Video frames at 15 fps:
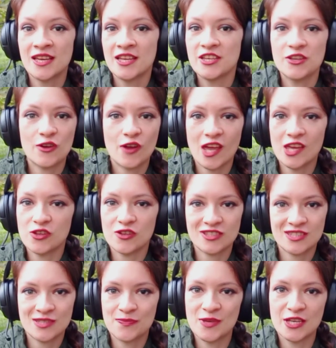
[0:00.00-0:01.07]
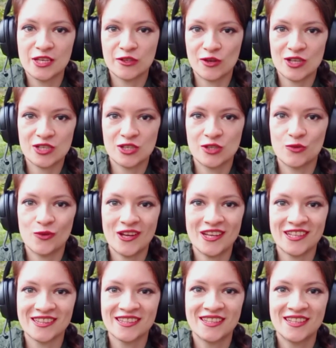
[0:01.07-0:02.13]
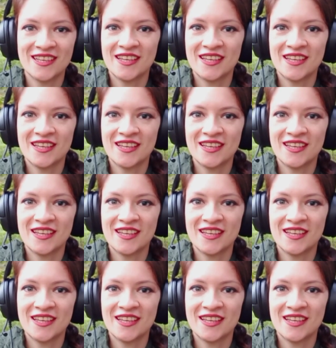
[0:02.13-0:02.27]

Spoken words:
You cannot speak Russian well